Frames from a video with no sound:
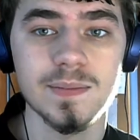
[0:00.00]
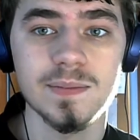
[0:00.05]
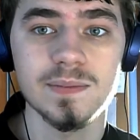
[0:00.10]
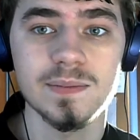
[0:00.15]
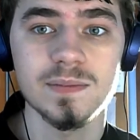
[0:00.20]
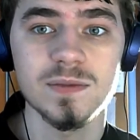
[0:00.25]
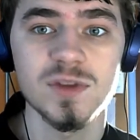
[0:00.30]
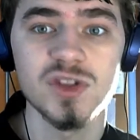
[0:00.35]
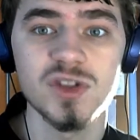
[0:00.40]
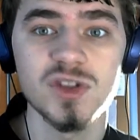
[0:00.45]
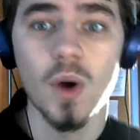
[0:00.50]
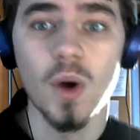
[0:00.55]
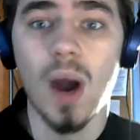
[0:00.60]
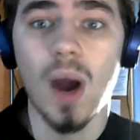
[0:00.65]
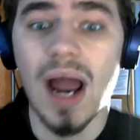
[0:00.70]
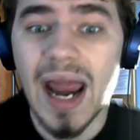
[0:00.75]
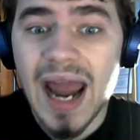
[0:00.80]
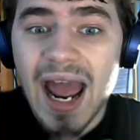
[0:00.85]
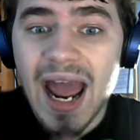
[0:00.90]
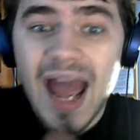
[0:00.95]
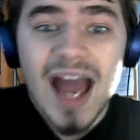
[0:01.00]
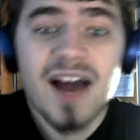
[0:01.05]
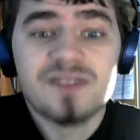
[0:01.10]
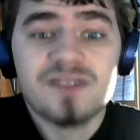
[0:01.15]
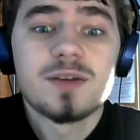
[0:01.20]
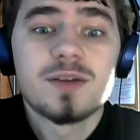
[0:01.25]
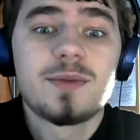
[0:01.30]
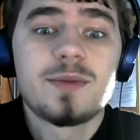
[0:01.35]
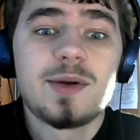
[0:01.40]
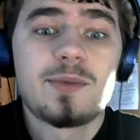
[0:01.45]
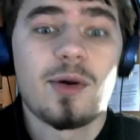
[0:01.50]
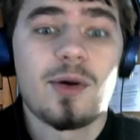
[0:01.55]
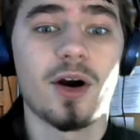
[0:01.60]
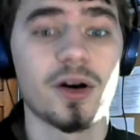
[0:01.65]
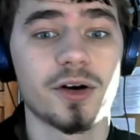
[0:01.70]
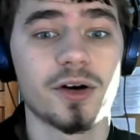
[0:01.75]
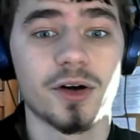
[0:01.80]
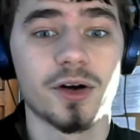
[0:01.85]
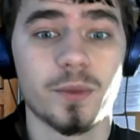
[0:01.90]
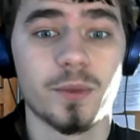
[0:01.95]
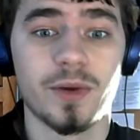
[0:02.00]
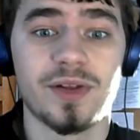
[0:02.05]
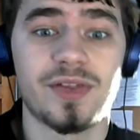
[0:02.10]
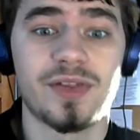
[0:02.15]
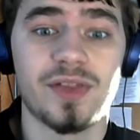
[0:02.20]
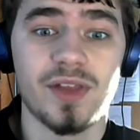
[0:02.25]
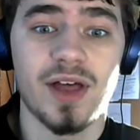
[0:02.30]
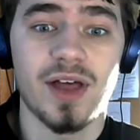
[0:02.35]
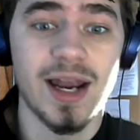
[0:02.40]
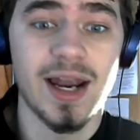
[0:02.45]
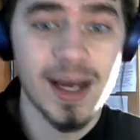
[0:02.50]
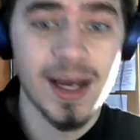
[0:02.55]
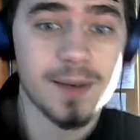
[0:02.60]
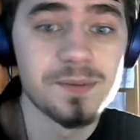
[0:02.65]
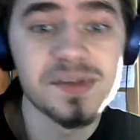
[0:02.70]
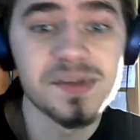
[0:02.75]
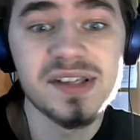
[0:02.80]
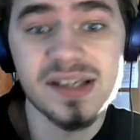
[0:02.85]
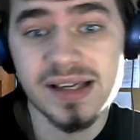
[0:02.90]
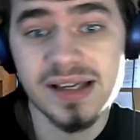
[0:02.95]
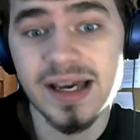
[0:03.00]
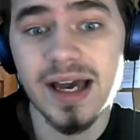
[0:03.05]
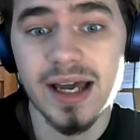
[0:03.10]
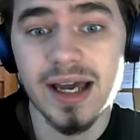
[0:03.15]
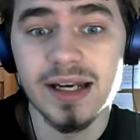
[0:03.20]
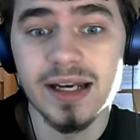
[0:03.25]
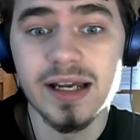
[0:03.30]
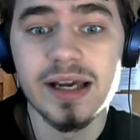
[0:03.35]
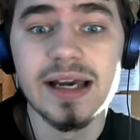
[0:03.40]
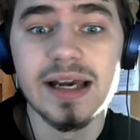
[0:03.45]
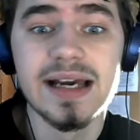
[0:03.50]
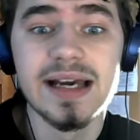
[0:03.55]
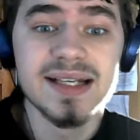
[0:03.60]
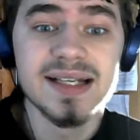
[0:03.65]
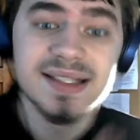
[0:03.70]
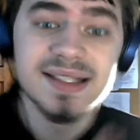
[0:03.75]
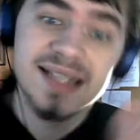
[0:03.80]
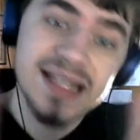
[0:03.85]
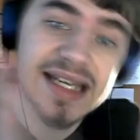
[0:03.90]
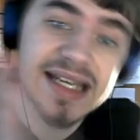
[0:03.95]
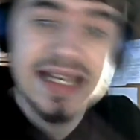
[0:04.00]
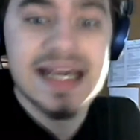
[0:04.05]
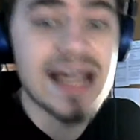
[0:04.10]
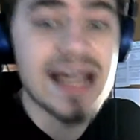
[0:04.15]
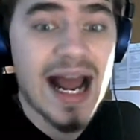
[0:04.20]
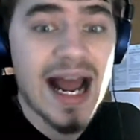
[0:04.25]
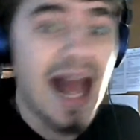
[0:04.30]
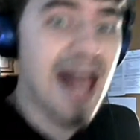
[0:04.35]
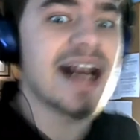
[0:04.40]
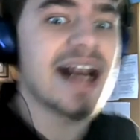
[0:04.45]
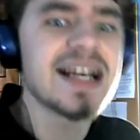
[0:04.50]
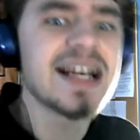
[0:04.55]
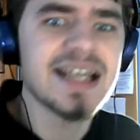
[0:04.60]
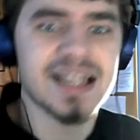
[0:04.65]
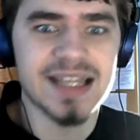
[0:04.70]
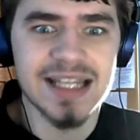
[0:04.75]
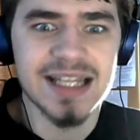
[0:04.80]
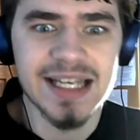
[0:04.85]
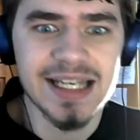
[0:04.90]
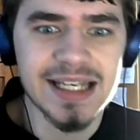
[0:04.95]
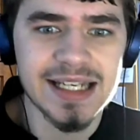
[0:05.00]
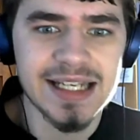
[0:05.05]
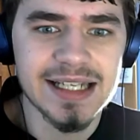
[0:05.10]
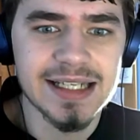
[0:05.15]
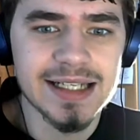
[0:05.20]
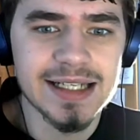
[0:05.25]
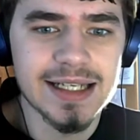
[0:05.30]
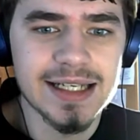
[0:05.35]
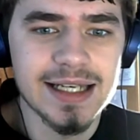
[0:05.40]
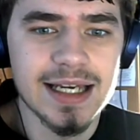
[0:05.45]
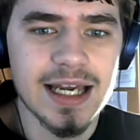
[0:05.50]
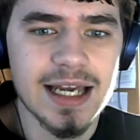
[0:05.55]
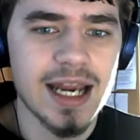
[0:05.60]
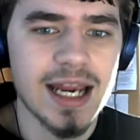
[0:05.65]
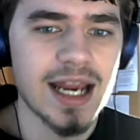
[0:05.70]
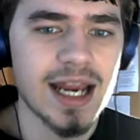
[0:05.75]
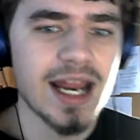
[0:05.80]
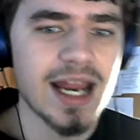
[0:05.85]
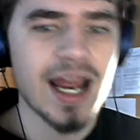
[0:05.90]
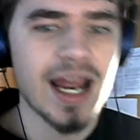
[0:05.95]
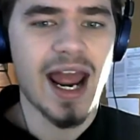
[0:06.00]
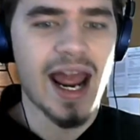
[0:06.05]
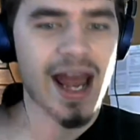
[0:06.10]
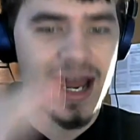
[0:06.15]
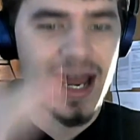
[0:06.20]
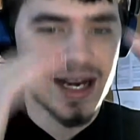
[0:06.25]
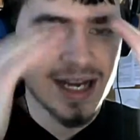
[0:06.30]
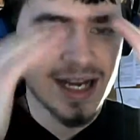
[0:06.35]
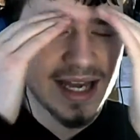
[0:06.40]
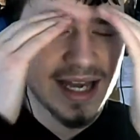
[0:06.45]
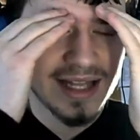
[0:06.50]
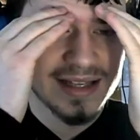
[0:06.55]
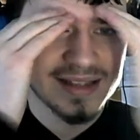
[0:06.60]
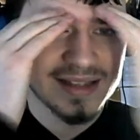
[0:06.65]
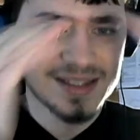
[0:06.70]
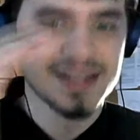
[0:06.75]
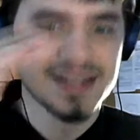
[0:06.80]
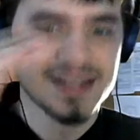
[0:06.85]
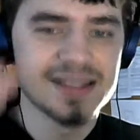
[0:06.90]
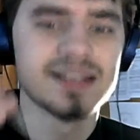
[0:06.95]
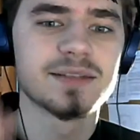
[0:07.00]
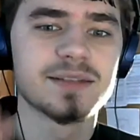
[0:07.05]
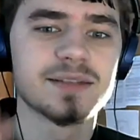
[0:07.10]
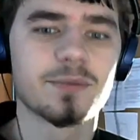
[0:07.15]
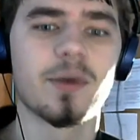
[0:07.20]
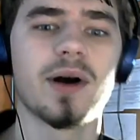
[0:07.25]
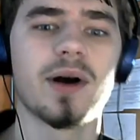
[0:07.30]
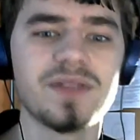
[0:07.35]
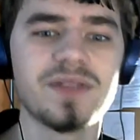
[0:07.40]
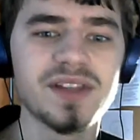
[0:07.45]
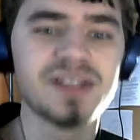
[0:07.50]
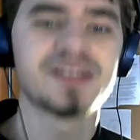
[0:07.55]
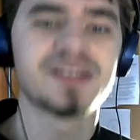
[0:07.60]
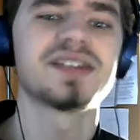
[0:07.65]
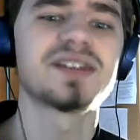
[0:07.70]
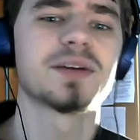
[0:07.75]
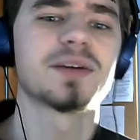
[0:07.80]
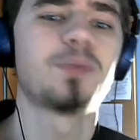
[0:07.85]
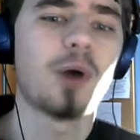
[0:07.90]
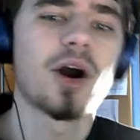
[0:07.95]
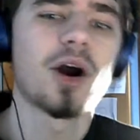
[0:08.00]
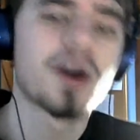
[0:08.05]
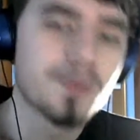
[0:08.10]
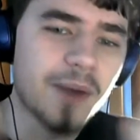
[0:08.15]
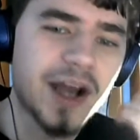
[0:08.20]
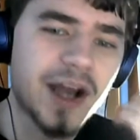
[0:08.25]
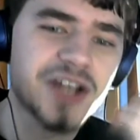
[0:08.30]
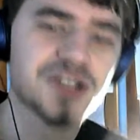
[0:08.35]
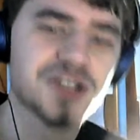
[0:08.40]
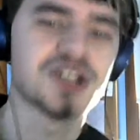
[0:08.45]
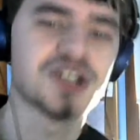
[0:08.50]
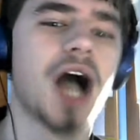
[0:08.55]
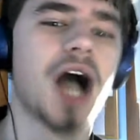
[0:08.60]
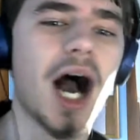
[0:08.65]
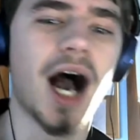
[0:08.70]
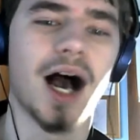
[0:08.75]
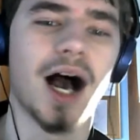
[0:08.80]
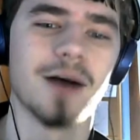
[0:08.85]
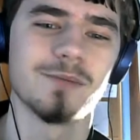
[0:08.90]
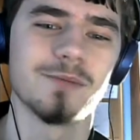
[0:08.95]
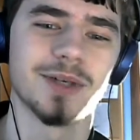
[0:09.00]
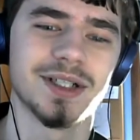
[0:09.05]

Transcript: So I have to be partnered with an M C N to get anything. And this is my, this is a part of my job.